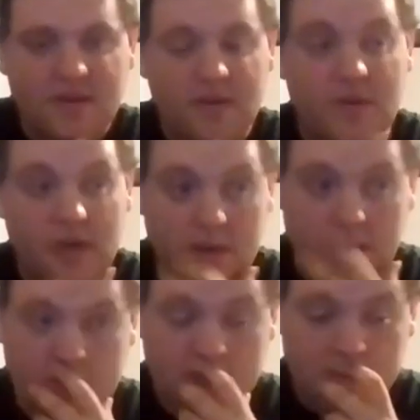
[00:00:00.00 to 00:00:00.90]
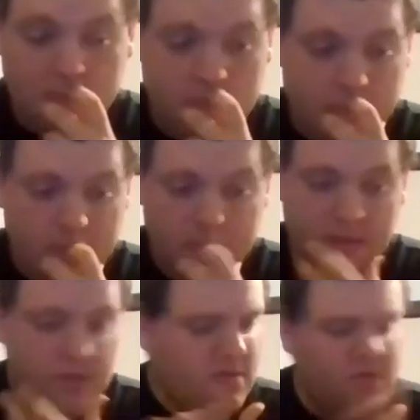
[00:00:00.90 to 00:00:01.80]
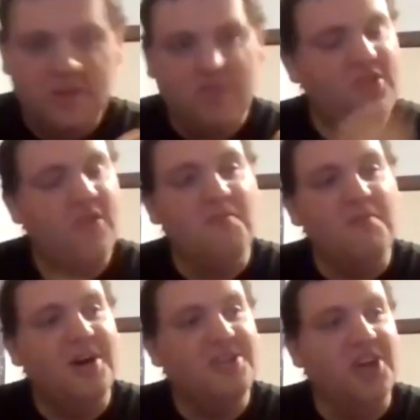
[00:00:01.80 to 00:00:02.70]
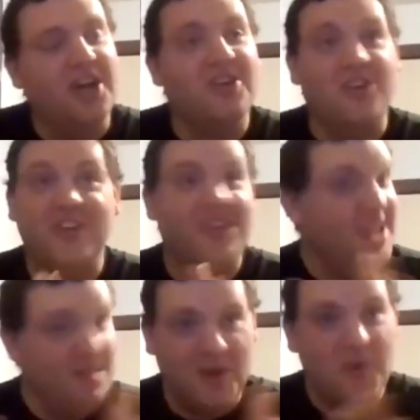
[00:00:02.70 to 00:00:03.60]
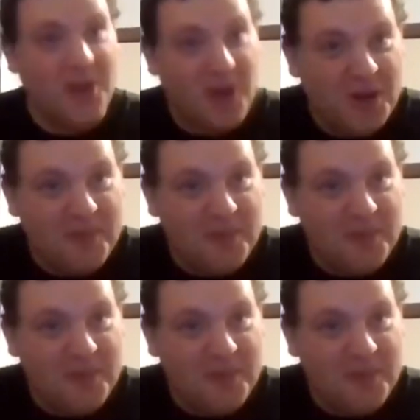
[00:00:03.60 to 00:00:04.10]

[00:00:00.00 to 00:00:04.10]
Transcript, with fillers: Oh yeah, I mean, there's so much I could keep going on